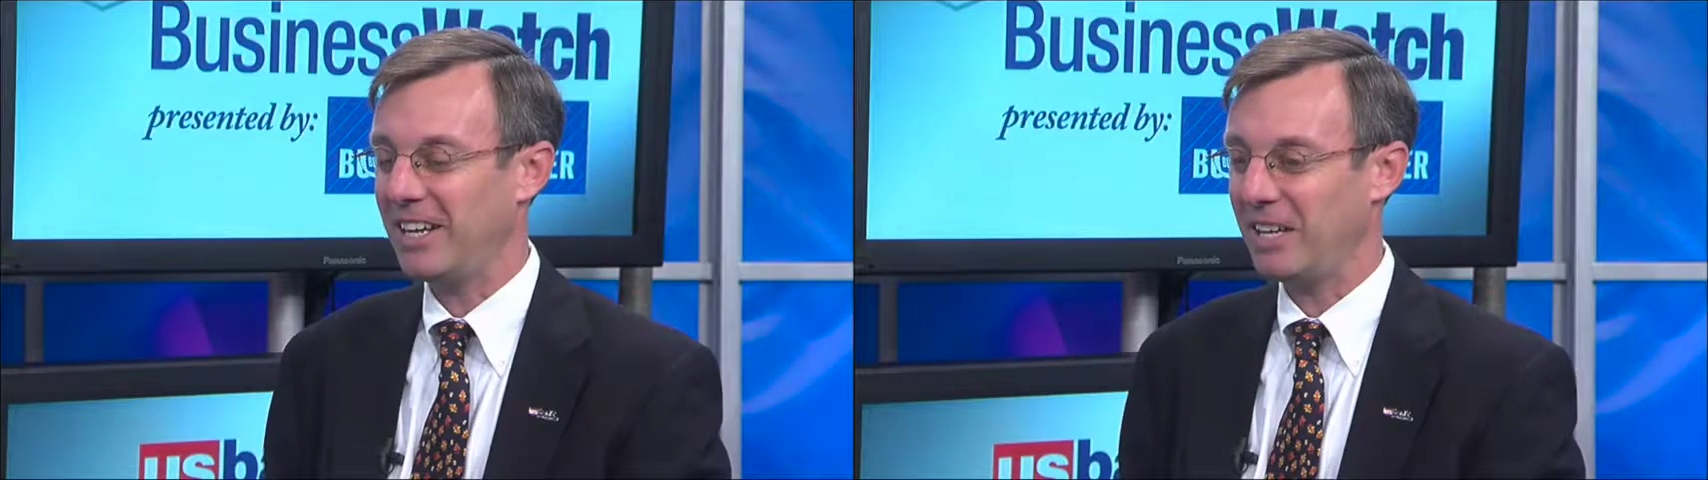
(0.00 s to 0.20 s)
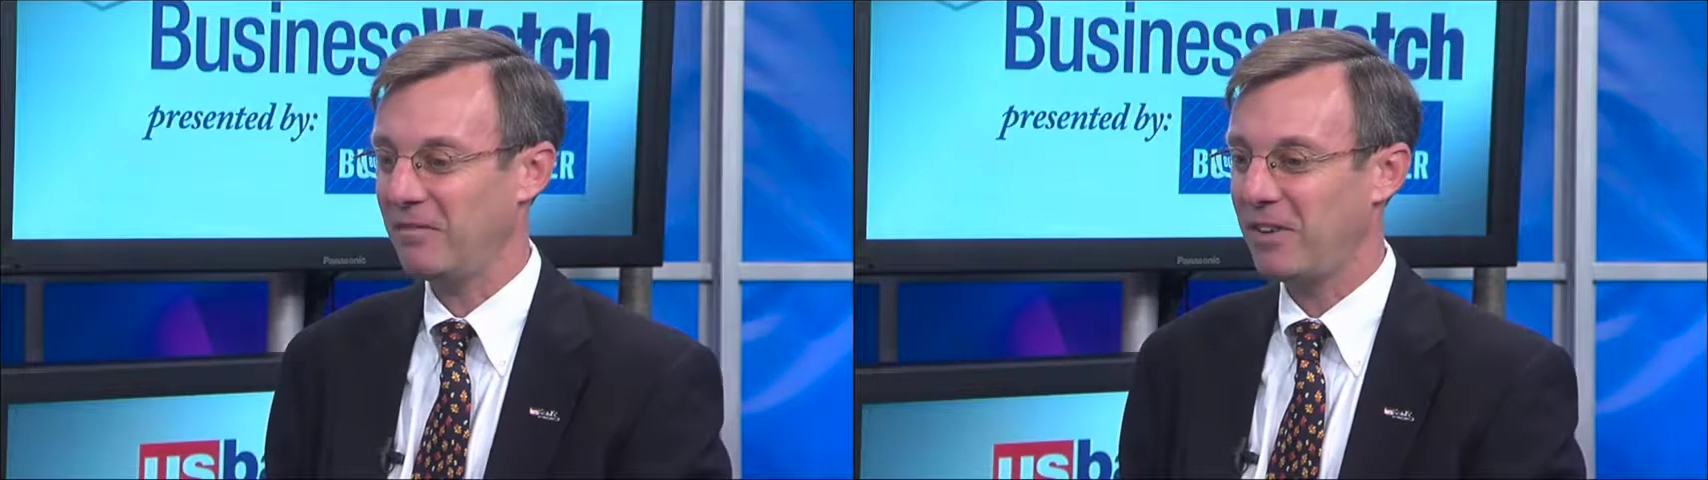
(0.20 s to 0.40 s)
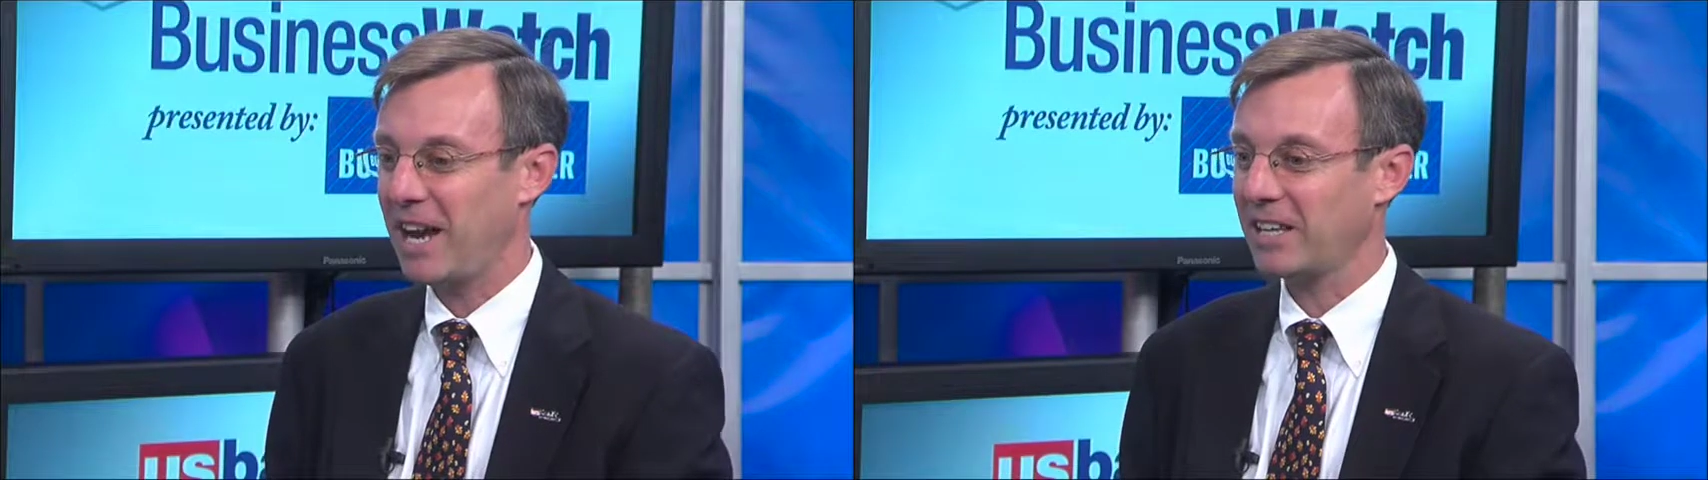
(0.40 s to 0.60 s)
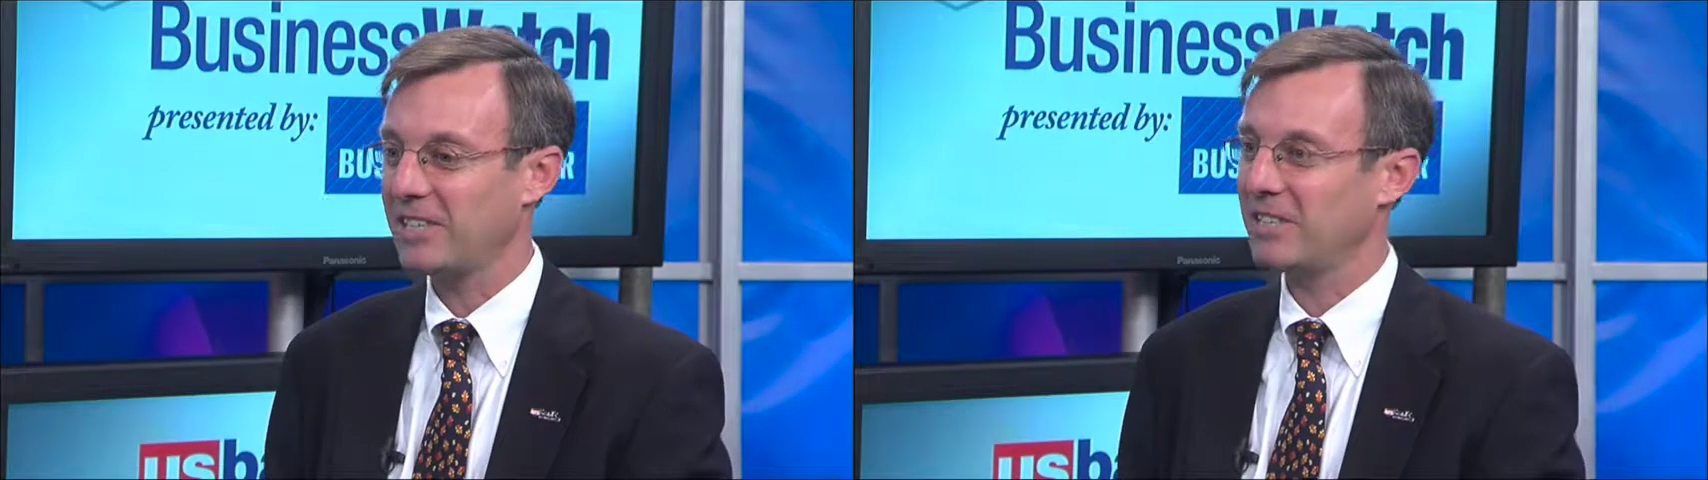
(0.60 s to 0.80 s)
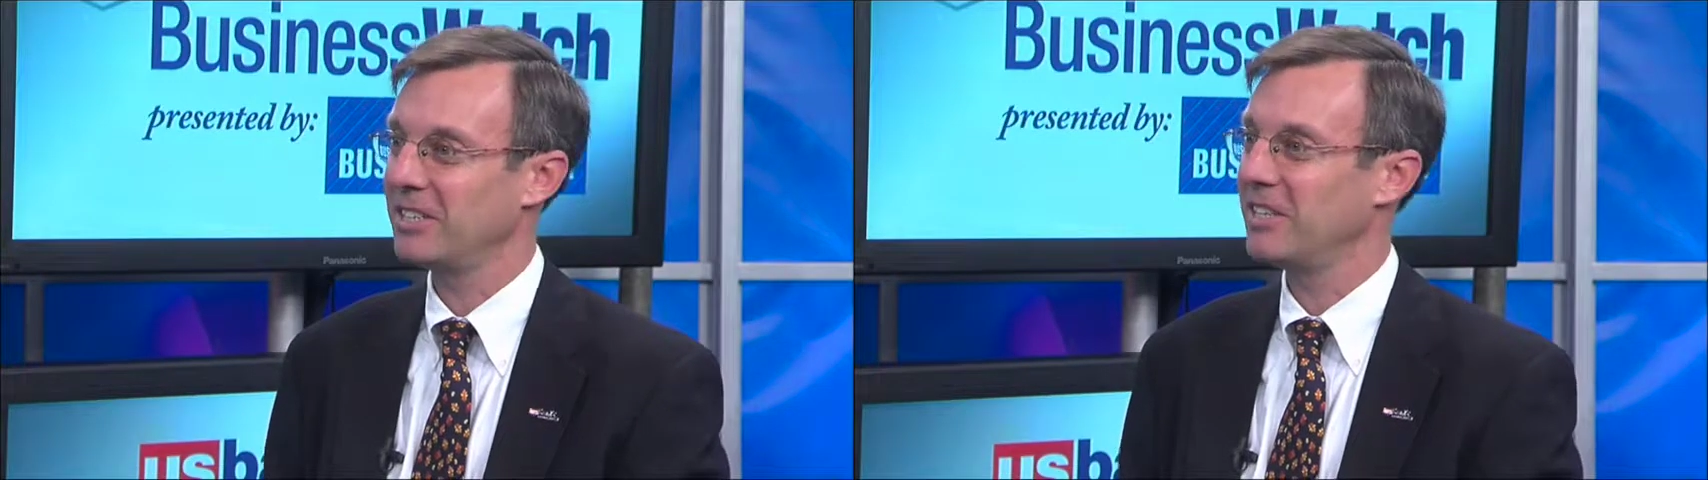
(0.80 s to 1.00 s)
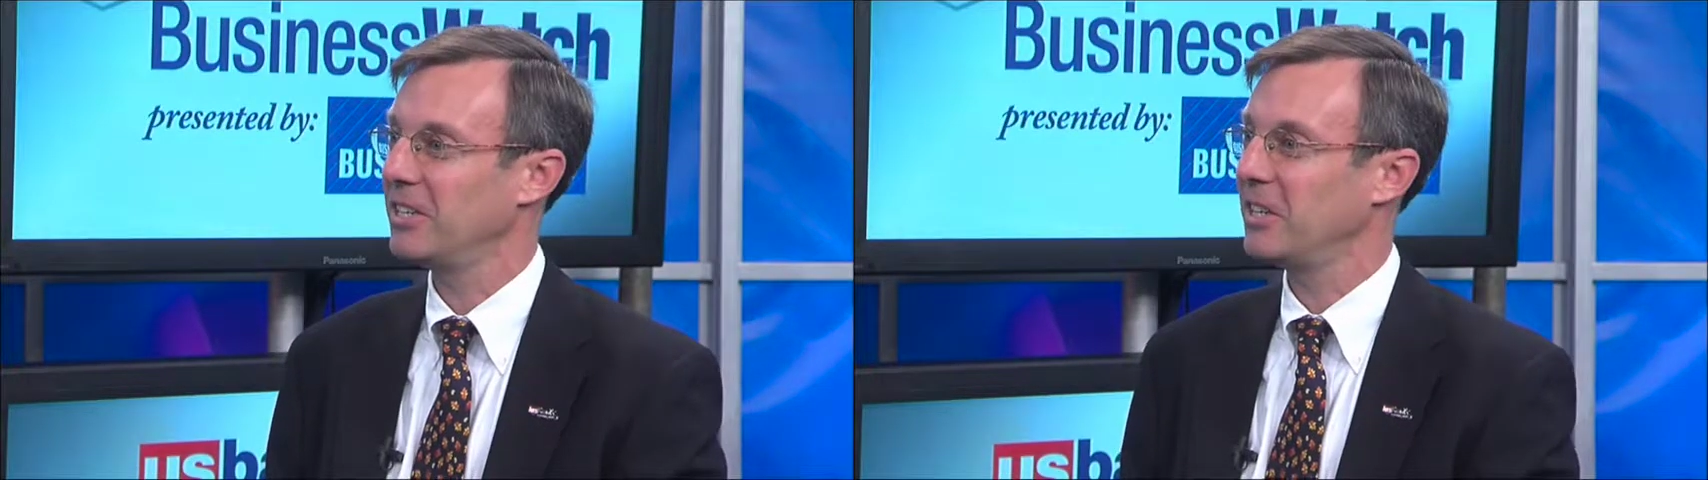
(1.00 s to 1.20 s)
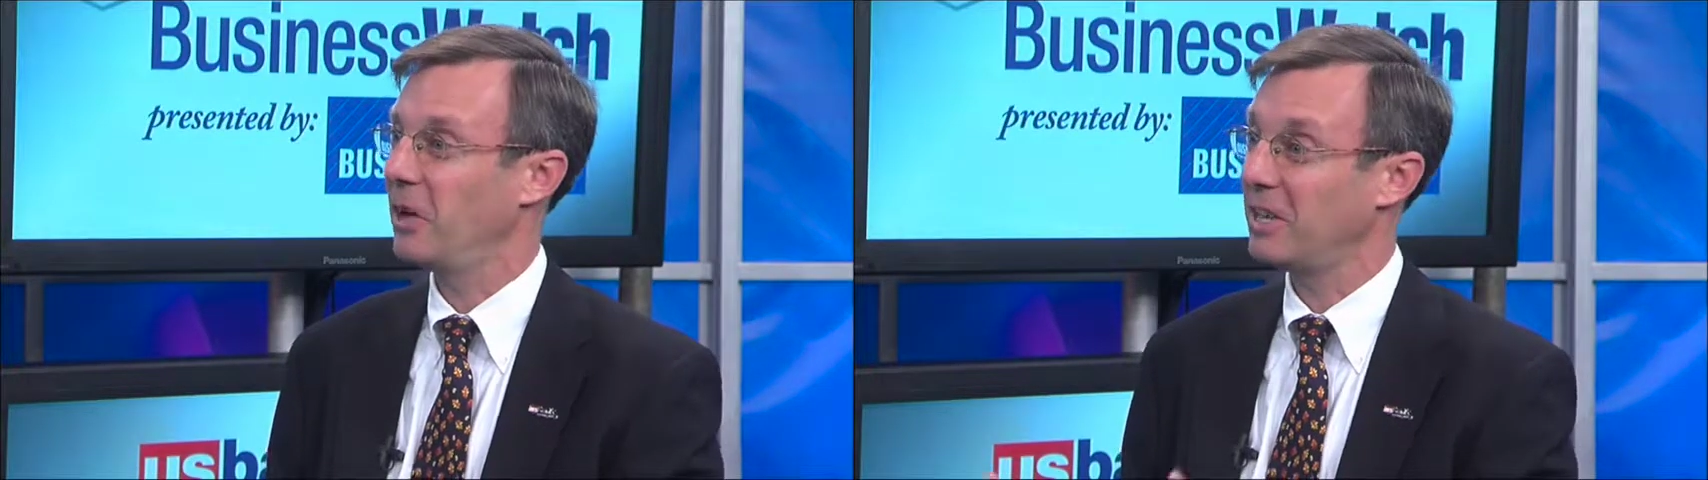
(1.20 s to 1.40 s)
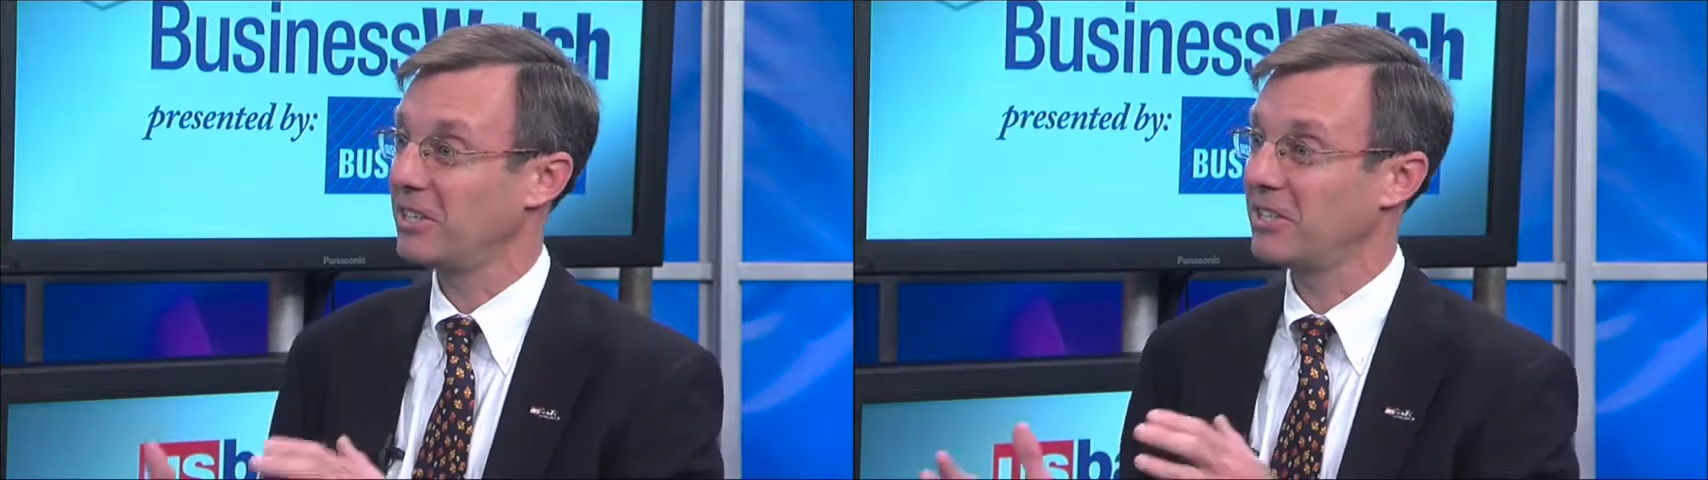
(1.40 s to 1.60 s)
uh, in fact, you
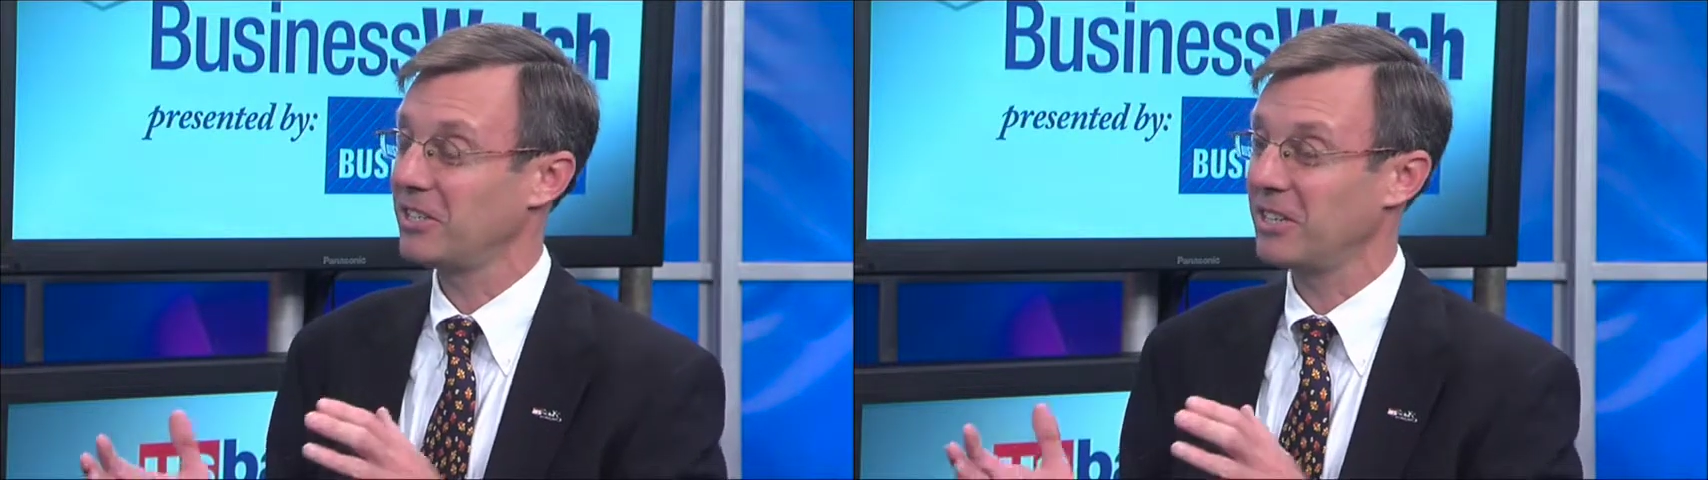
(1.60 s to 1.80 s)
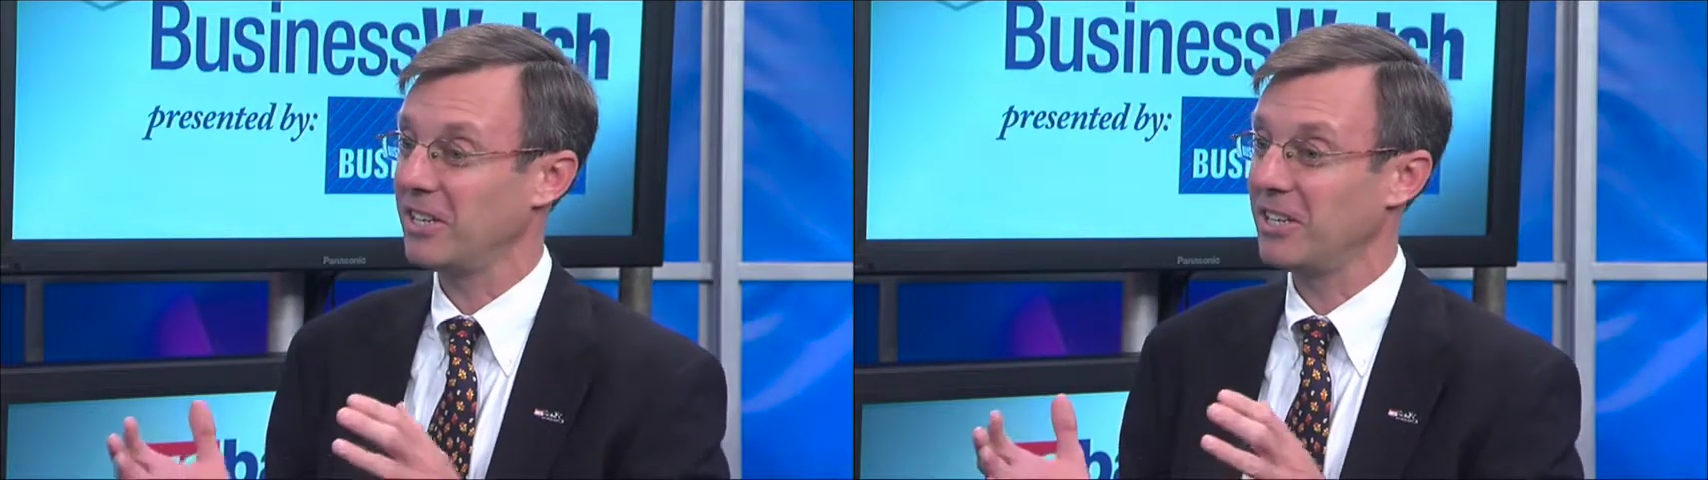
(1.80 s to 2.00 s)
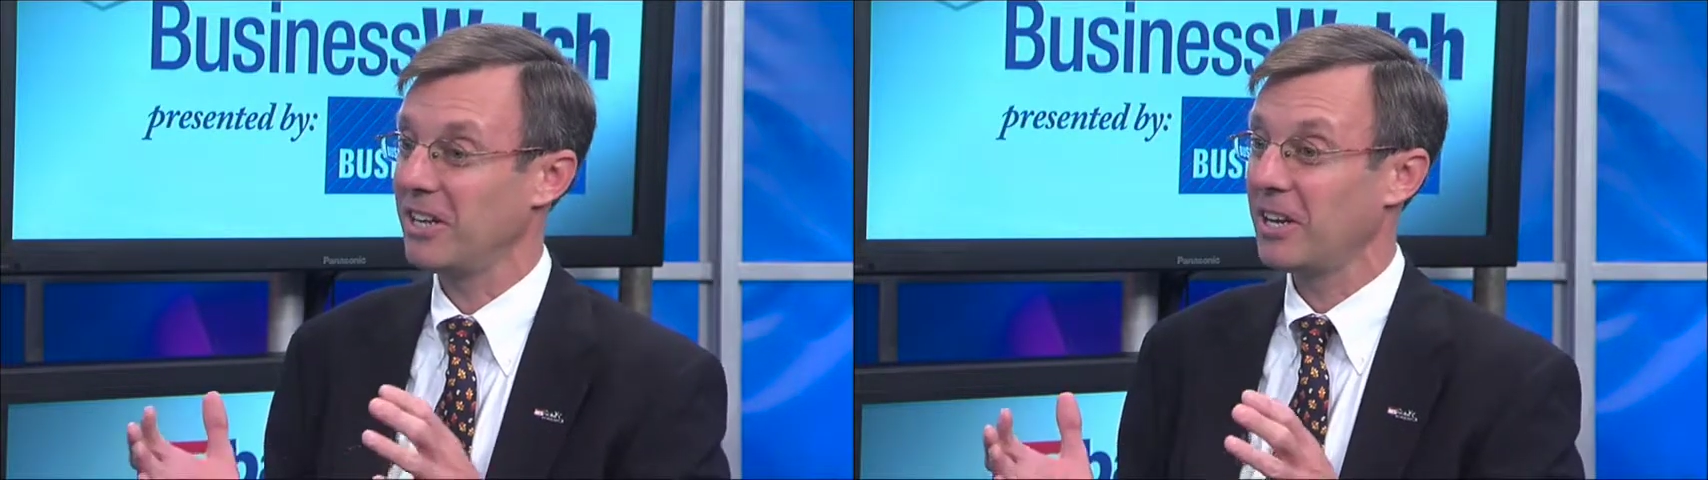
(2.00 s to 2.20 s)
know, it's, it,